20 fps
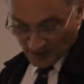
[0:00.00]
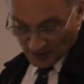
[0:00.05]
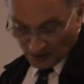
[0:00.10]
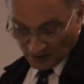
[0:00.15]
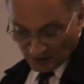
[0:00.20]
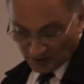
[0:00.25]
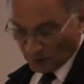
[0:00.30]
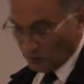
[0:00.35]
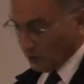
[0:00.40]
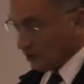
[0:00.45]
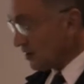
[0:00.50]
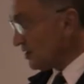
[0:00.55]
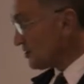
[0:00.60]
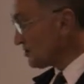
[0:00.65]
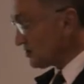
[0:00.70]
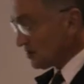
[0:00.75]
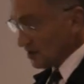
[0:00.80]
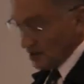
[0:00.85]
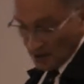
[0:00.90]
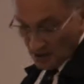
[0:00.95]

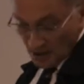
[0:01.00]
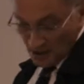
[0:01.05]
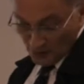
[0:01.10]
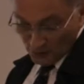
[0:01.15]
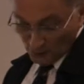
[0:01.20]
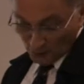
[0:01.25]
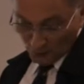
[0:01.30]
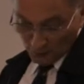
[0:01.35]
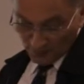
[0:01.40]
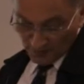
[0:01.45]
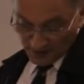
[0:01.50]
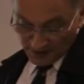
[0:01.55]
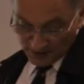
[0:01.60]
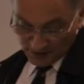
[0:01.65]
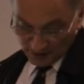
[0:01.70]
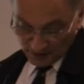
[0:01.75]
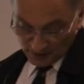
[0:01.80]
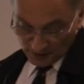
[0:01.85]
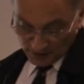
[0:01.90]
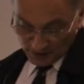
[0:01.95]
Likewise, the
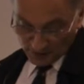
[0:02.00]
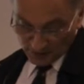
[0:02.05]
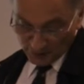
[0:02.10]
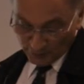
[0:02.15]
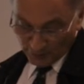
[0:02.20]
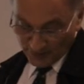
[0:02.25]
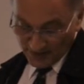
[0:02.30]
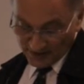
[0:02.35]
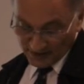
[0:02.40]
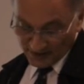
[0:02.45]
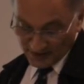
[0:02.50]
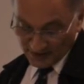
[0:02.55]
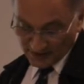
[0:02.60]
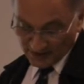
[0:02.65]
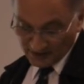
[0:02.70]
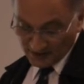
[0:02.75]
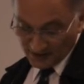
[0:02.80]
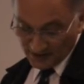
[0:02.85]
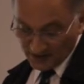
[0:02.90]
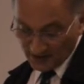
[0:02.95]
woman who rang
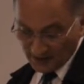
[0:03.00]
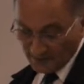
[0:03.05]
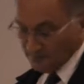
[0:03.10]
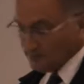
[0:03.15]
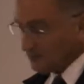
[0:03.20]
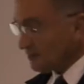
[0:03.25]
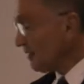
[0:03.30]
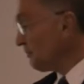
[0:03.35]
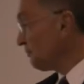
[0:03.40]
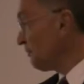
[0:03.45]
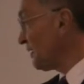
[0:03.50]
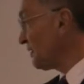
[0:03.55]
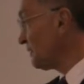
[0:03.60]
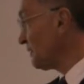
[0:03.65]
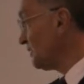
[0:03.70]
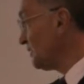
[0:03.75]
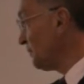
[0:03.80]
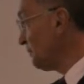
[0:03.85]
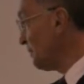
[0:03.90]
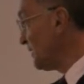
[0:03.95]
yesterday,
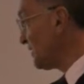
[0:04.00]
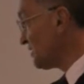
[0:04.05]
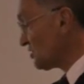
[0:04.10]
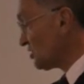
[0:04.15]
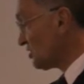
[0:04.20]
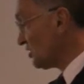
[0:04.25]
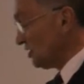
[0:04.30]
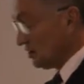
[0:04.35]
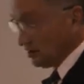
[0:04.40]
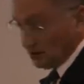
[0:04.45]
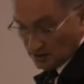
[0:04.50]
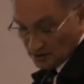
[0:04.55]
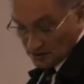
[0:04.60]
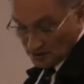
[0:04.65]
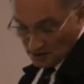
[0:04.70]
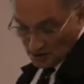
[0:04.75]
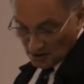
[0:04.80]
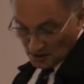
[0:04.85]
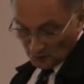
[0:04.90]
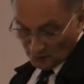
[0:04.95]
but the picture
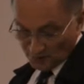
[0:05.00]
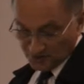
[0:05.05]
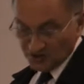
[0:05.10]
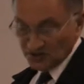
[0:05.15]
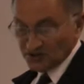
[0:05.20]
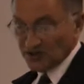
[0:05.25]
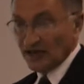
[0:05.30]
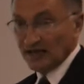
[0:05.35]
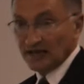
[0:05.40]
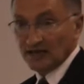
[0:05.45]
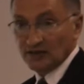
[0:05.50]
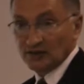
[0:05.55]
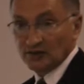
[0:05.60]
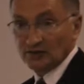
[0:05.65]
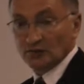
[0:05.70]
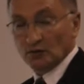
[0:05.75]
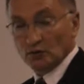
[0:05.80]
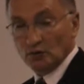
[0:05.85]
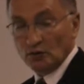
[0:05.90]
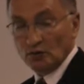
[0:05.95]
which is hanging
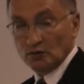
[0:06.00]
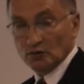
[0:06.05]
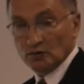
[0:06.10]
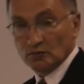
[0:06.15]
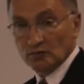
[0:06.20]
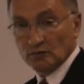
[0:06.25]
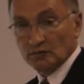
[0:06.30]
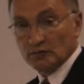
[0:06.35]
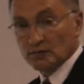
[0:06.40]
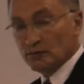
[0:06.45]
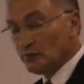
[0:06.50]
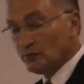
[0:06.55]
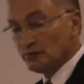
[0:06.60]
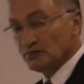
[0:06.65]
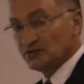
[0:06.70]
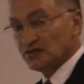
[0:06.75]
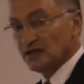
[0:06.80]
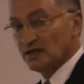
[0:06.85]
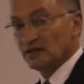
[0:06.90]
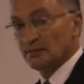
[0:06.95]
on the wall. We
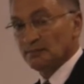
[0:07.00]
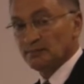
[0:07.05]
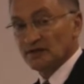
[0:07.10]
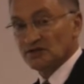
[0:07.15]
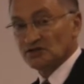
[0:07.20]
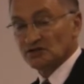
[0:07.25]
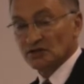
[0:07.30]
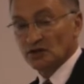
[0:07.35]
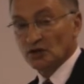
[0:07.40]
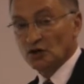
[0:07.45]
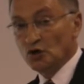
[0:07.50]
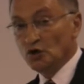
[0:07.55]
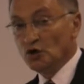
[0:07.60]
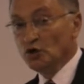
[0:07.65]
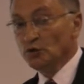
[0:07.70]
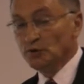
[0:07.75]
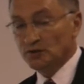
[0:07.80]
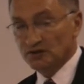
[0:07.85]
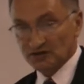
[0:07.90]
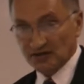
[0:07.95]
wouldn't say the picture
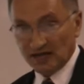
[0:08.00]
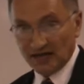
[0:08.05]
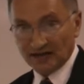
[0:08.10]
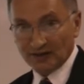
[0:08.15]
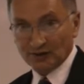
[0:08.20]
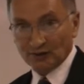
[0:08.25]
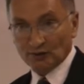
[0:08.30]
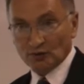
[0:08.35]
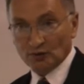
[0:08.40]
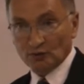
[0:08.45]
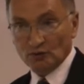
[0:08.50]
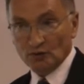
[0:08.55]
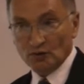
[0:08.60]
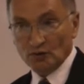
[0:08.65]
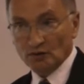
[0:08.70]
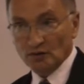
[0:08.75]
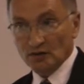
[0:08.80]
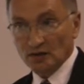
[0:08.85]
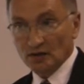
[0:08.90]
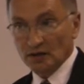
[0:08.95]
who is hanging on the
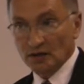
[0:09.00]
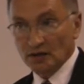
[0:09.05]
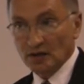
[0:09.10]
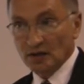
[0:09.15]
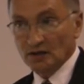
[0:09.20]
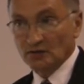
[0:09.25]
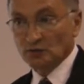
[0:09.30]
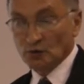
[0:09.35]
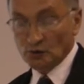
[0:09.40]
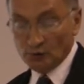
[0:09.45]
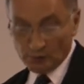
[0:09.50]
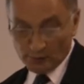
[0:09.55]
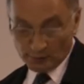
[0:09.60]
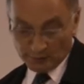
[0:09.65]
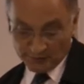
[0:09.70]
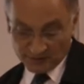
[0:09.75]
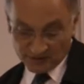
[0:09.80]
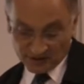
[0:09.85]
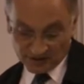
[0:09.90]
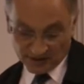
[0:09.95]
wall, nor
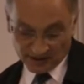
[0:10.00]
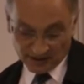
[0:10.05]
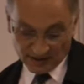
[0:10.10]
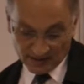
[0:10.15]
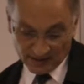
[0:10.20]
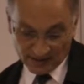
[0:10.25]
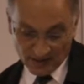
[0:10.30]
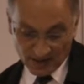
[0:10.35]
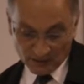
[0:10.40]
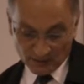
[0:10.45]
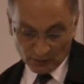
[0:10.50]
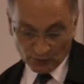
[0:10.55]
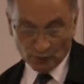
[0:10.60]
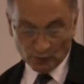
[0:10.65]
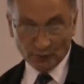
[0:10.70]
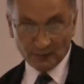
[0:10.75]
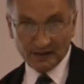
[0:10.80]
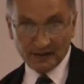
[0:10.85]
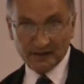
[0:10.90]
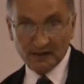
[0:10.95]
would we say the
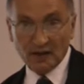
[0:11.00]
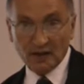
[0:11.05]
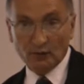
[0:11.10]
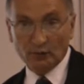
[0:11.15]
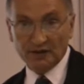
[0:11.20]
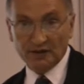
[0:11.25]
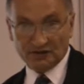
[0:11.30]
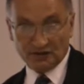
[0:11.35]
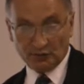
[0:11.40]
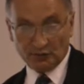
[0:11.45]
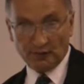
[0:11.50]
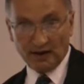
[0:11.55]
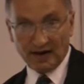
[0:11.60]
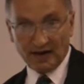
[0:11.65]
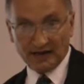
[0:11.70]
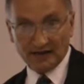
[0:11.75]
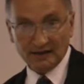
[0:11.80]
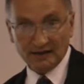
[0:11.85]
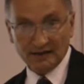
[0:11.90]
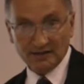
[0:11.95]
woman which
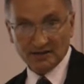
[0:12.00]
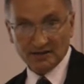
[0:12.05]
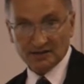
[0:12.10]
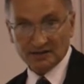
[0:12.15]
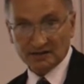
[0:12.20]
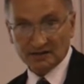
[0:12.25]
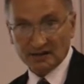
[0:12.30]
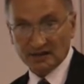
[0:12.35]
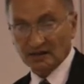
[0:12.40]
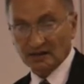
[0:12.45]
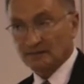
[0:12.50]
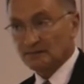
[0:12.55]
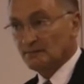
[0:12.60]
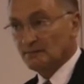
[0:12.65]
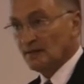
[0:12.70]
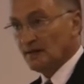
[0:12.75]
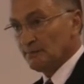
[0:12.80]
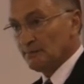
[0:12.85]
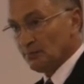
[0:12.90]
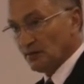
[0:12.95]
rang yesterday,
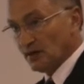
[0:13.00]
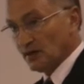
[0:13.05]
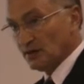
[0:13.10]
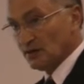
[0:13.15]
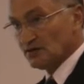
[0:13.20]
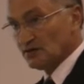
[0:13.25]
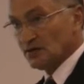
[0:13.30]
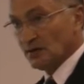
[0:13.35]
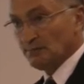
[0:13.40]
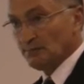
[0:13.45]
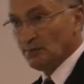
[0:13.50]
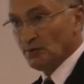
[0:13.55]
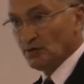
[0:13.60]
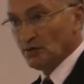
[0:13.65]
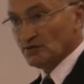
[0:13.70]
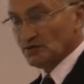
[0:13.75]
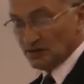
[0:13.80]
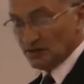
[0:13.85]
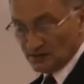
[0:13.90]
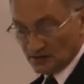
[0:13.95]
because a
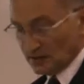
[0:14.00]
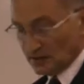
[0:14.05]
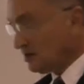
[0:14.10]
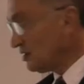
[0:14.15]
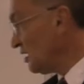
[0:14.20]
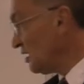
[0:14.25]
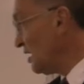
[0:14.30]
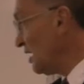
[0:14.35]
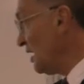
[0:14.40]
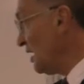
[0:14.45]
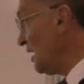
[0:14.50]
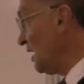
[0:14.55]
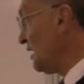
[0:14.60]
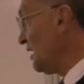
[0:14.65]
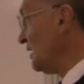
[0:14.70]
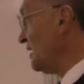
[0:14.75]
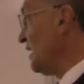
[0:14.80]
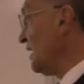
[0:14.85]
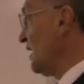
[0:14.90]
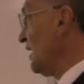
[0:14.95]
person
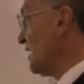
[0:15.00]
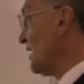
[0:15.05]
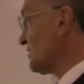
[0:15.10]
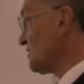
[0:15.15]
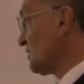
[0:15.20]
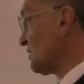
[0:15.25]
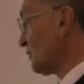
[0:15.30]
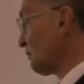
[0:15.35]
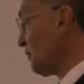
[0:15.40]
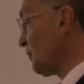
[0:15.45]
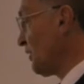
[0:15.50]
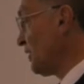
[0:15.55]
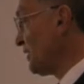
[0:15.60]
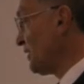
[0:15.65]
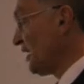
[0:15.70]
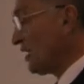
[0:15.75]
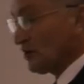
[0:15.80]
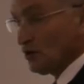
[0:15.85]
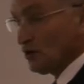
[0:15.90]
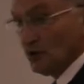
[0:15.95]
has the
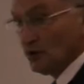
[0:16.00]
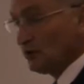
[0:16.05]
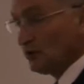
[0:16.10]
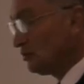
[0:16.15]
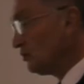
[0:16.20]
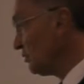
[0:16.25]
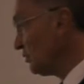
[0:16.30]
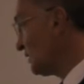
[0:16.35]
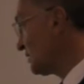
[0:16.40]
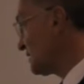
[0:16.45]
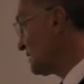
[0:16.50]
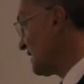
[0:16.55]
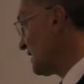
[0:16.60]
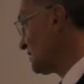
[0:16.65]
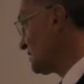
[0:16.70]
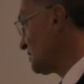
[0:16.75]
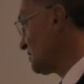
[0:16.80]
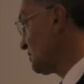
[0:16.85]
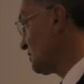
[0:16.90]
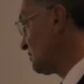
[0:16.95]
pronoun who
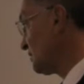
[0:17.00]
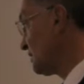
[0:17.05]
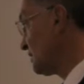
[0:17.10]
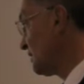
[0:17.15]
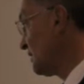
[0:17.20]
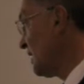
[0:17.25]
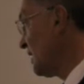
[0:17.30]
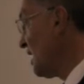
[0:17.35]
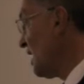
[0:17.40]
attached to it.